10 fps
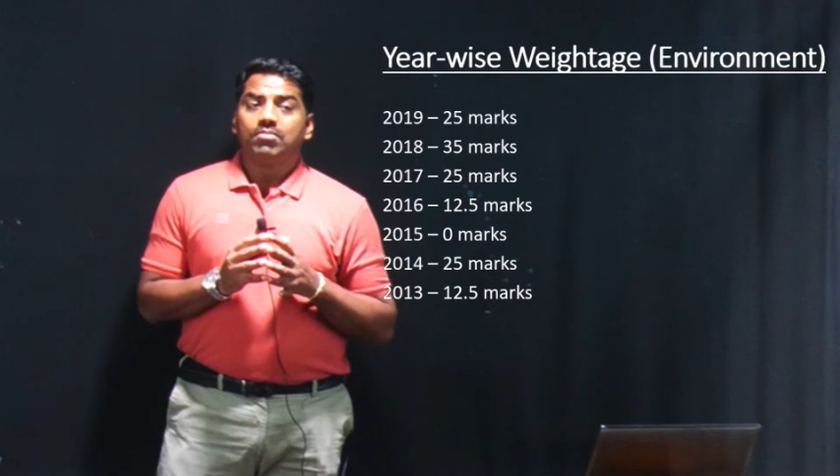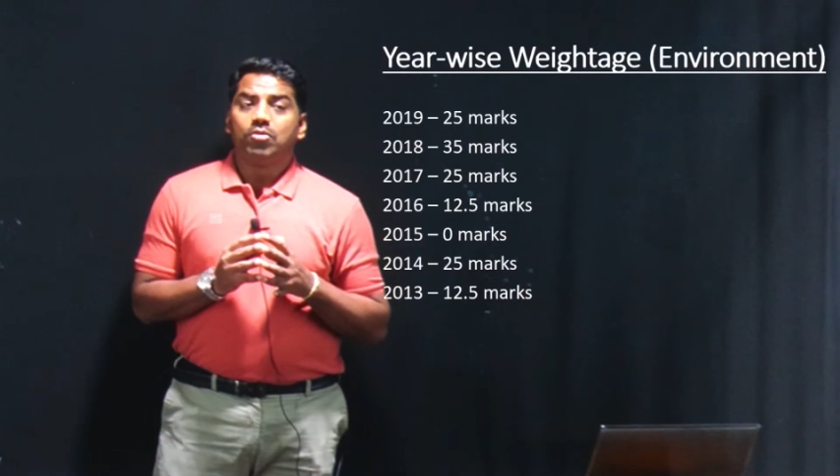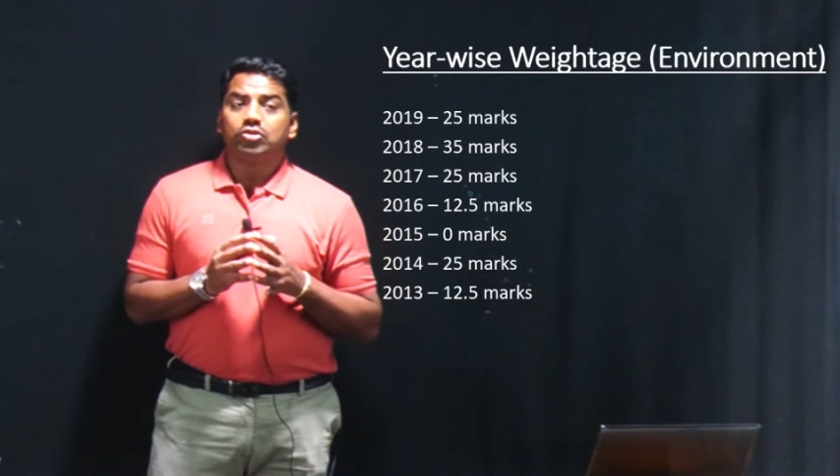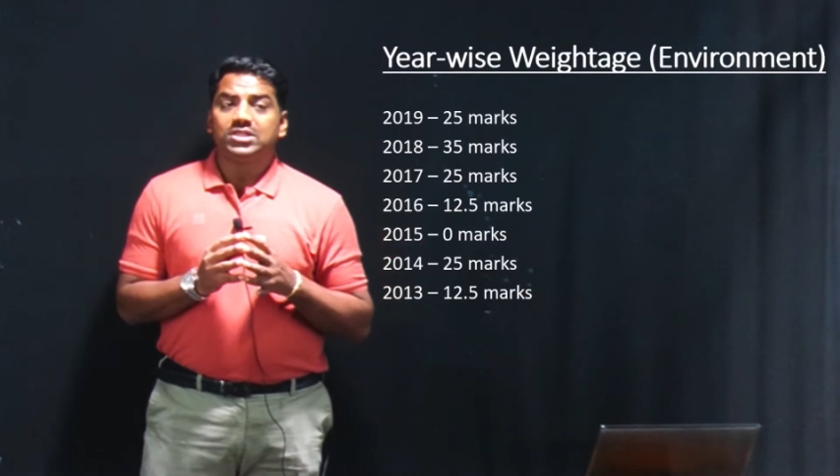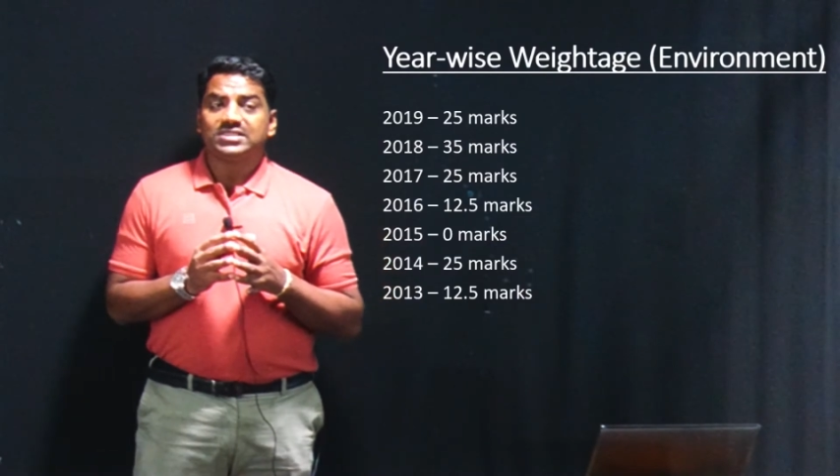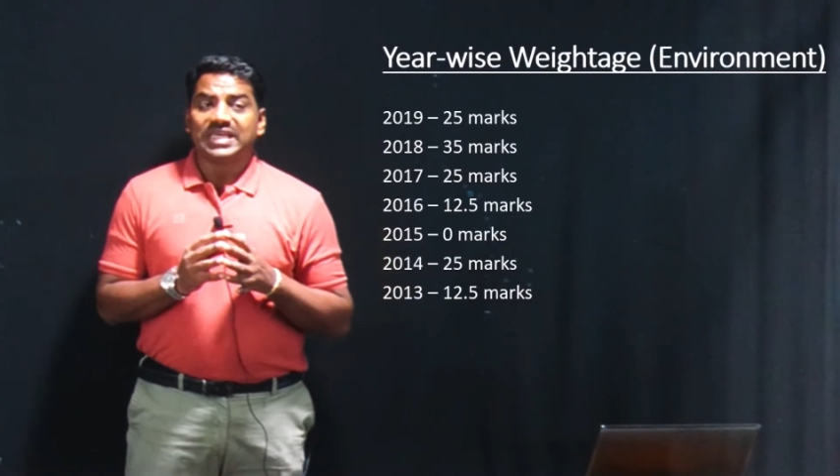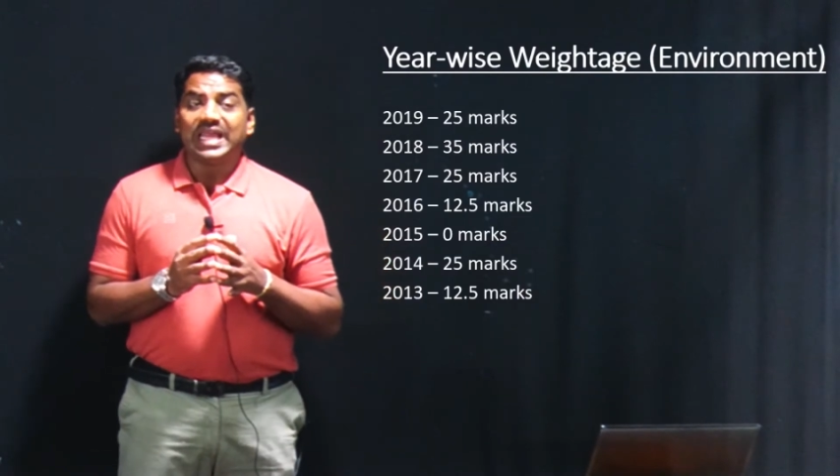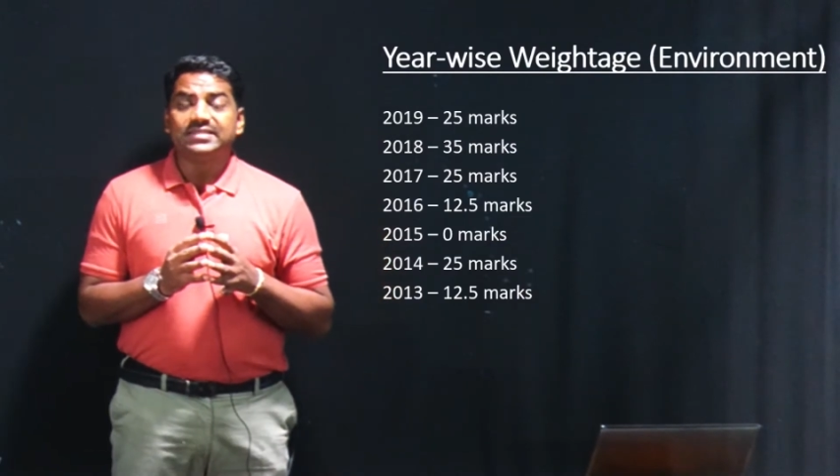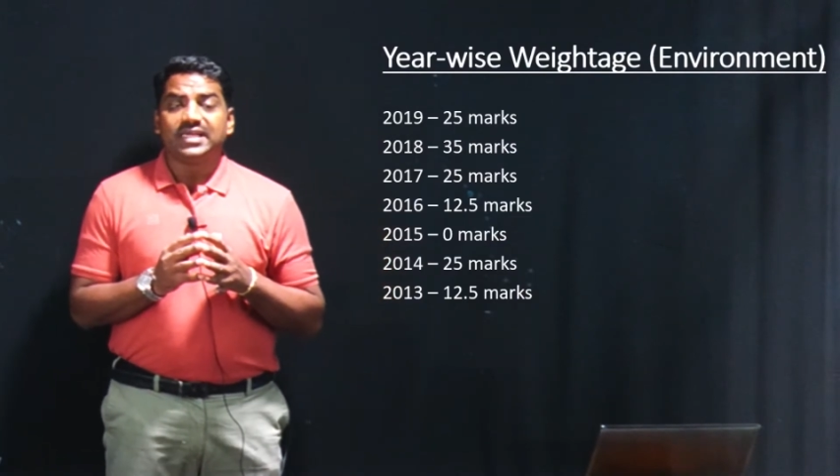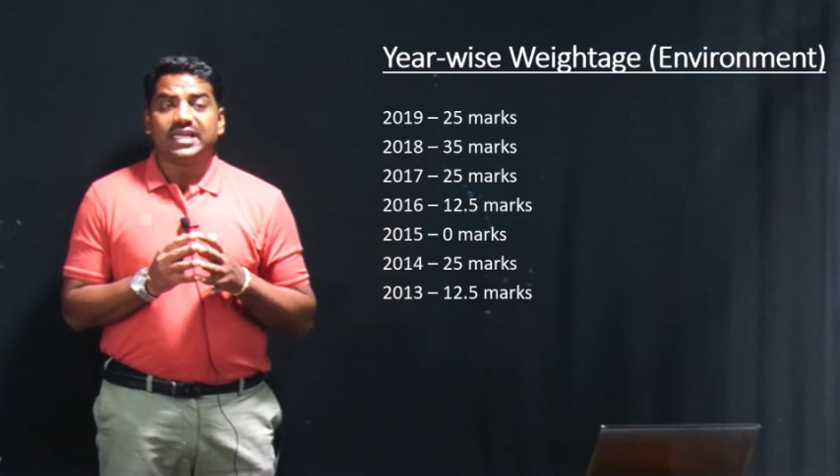both
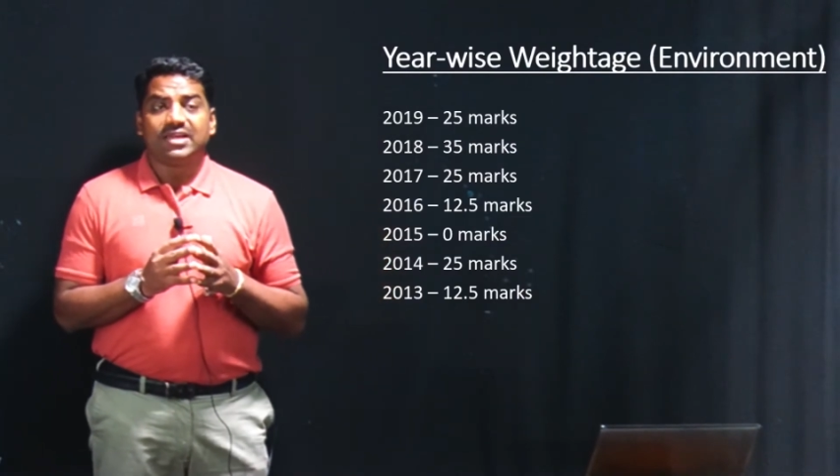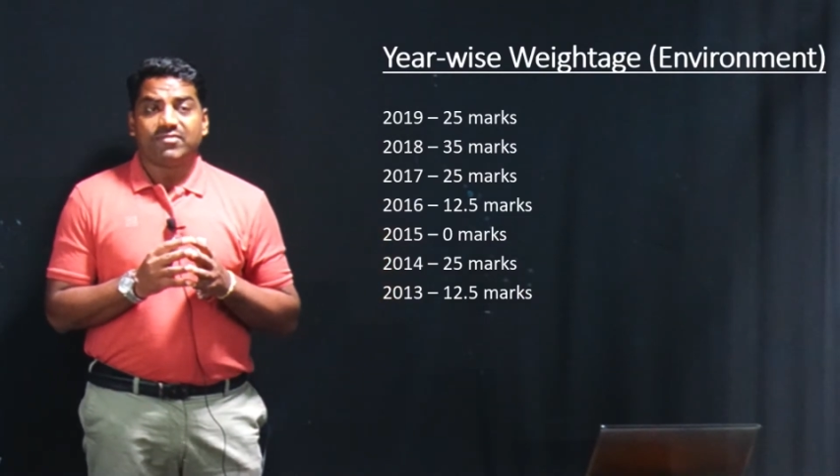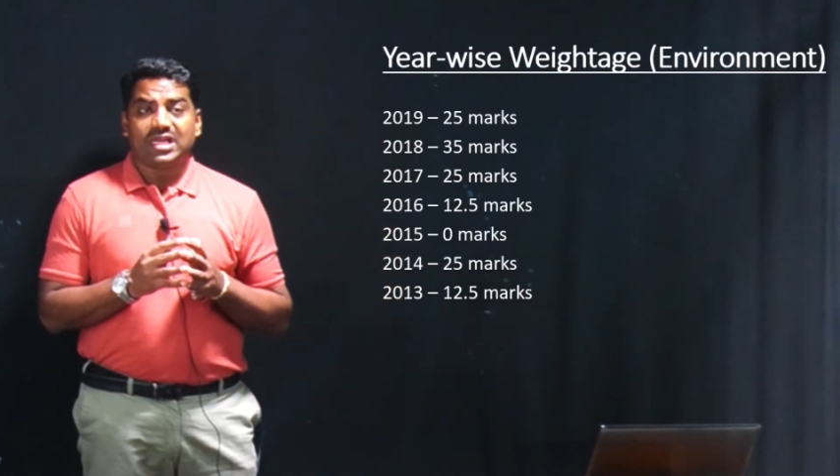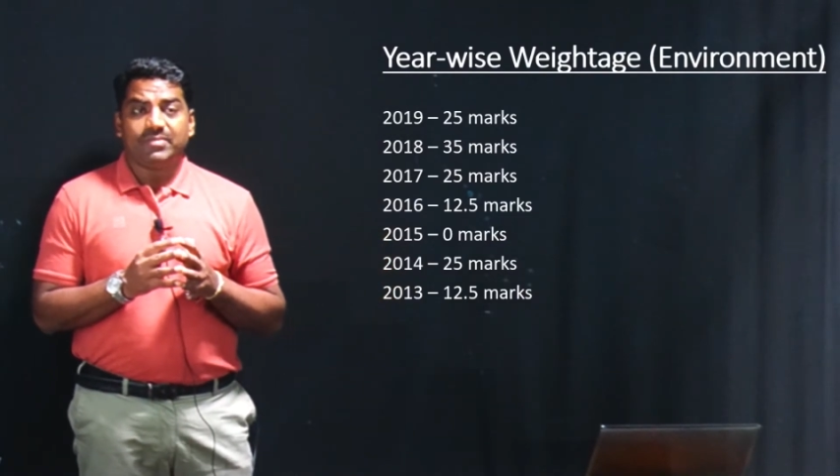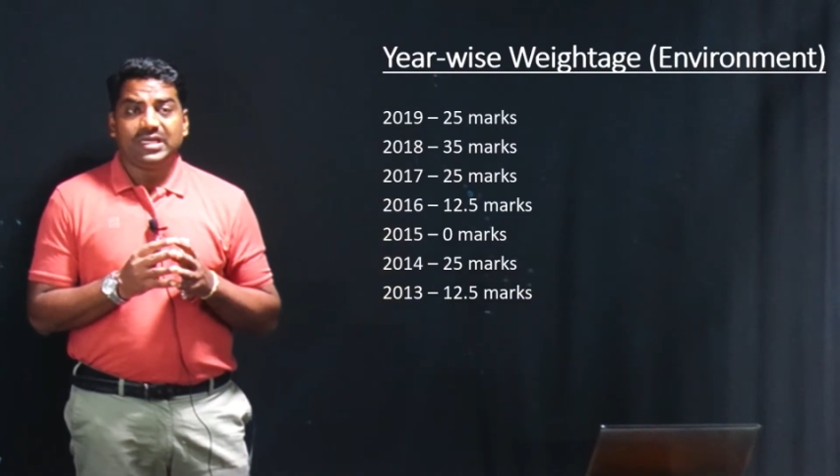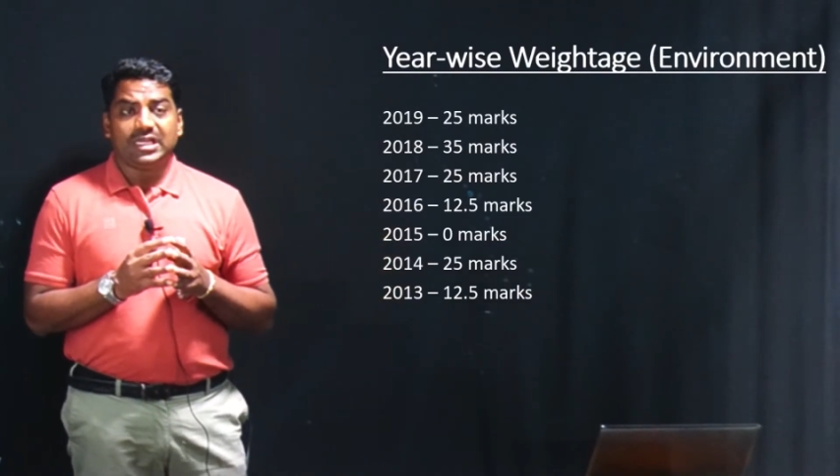science and environment